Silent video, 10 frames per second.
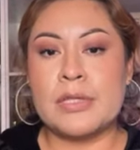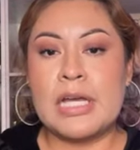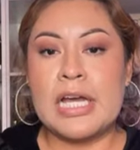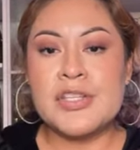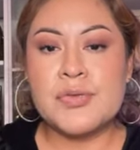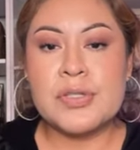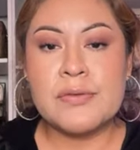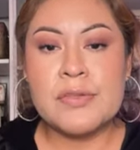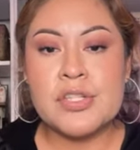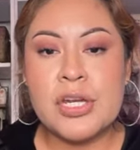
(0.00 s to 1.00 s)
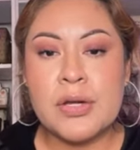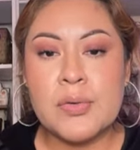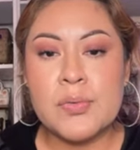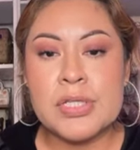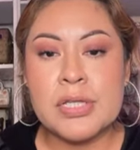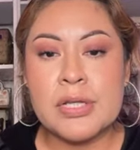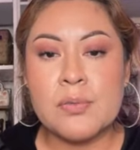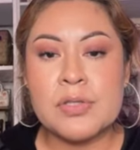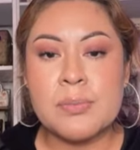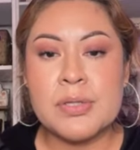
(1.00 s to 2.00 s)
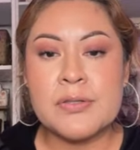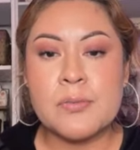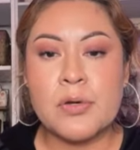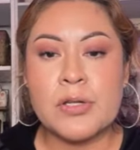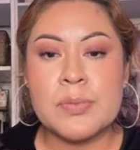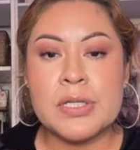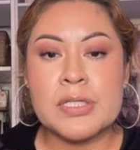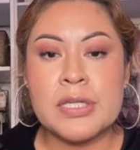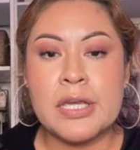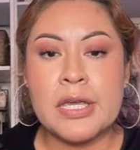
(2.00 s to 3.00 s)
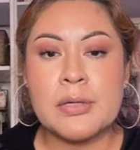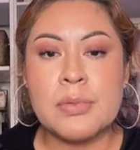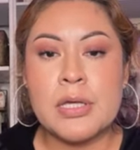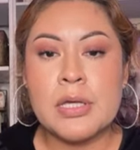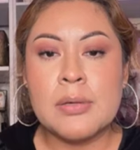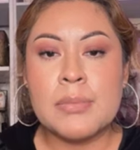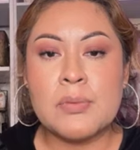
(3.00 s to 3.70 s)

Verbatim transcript: I just received the cherry wristlet and was a bit disappointed because it came mm -hmm.